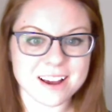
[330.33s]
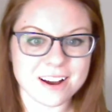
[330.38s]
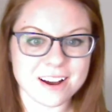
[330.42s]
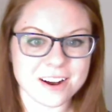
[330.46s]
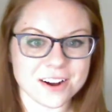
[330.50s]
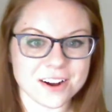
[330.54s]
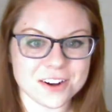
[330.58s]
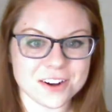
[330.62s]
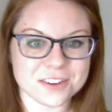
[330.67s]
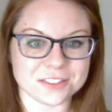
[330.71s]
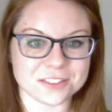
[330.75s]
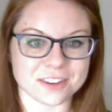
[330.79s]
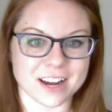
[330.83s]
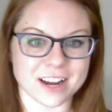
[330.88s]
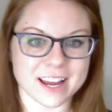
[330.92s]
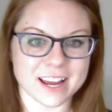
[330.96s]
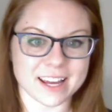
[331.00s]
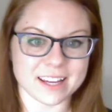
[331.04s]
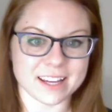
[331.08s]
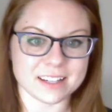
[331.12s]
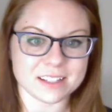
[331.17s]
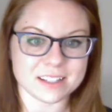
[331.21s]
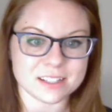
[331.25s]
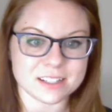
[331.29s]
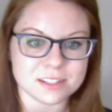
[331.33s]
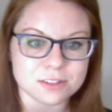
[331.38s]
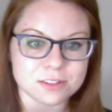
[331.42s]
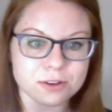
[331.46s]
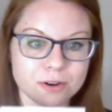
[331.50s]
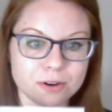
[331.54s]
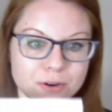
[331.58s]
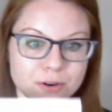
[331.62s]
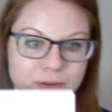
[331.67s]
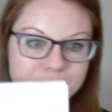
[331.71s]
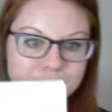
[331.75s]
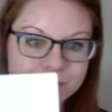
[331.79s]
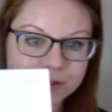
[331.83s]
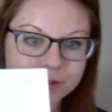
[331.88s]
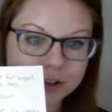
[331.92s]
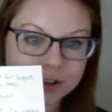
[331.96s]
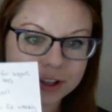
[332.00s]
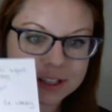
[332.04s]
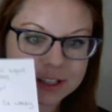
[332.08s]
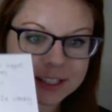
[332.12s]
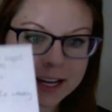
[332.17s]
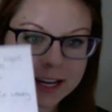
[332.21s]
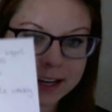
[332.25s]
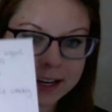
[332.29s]
All right, so for the
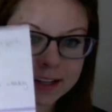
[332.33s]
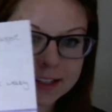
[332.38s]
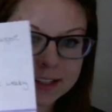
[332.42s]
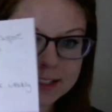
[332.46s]
second